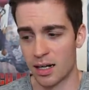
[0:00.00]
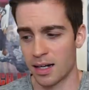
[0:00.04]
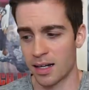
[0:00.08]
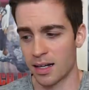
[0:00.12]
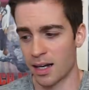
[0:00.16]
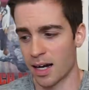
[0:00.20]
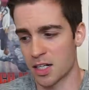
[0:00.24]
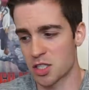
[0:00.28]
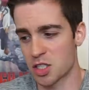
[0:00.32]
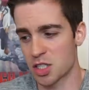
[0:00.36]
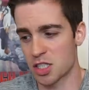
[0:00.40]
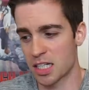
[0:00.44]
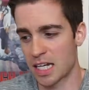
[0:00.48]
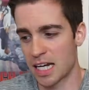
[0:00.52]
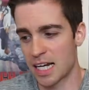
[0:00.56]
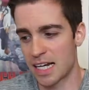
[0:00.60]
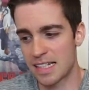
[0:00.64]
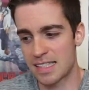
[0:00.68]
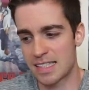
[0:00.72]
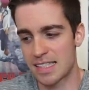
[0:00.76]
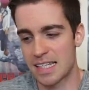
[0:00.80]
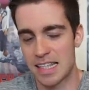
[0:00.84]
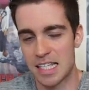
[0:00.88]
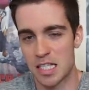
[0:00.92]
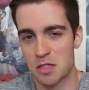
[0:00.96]
I just can't
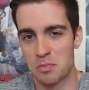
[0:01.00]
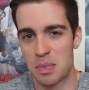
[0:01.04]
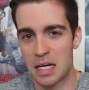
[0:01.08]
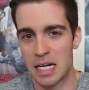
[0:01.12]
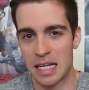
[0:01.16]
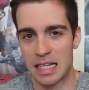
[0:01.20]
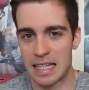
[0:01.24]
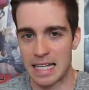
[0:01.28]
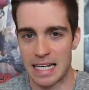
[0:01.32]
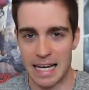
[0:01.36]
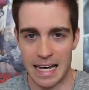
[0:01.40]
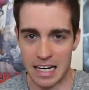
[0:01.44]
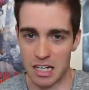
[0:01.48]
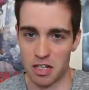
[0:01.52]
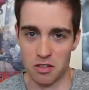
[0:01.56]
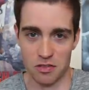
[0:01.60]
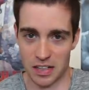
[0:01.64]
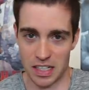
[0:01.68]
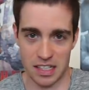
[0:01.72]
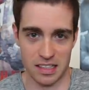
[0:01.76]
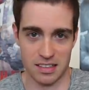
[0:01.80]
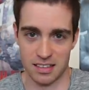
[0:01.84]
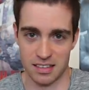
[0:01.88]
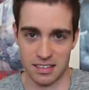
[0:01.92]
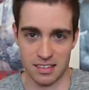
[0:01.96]
see this being the end of
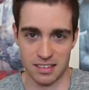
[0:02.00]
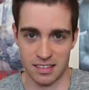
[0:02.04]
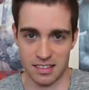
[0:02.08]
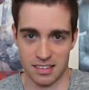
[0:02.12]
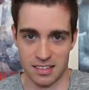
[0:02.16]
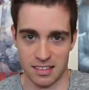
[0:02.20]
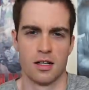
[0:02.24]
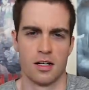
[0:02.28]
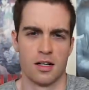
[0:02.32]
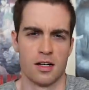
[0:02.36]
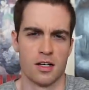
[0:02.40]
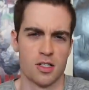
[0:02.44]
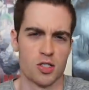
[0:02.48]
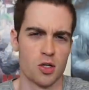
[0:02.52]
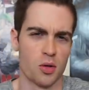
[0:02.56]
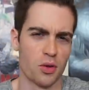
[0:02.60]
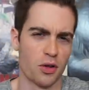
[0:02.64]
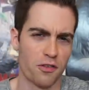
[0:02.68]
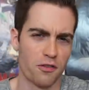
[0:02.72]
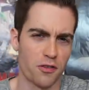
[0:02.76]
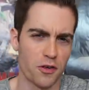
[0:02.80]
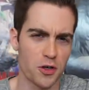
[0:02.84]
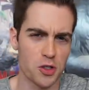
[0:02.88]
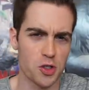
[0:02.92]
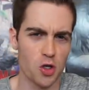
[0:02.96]
it. So their
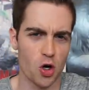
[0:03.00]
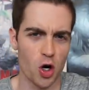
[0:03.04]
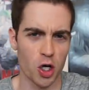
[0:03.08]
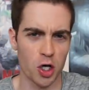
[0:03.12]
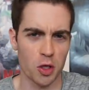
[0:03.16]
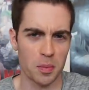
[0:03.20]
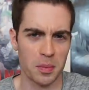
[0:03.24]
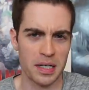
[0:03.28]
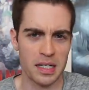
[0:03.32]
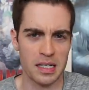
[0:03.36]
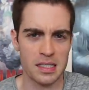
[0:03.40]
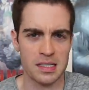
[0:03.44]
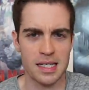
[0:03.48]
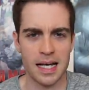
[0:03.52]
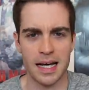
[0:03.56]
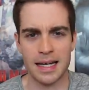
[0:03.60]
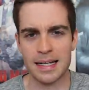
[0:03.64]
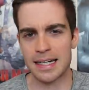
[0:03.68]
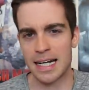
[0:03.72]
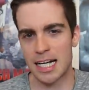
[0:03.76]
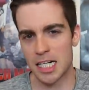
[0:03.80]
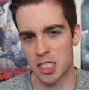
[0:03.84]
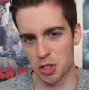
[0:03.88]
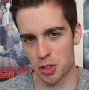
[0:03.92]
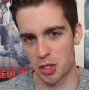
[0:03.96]
first argument is that
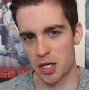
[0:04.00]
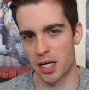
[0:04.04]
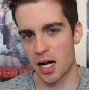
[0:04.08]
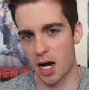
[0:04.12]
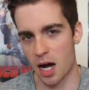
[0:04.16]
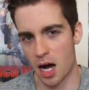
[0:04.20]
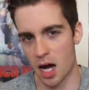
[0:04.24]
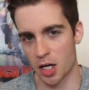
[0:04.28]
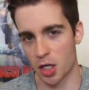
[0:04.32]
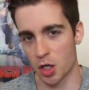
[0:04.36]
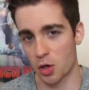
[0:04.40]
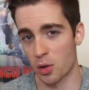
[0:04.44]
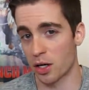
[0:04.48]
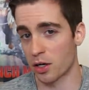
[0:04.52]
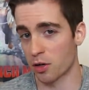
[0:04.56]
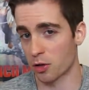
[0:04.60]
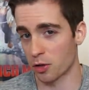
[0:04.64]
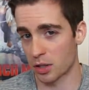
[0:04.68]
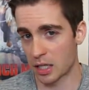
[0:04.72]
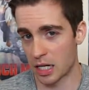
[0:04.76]
Nejire Hado and her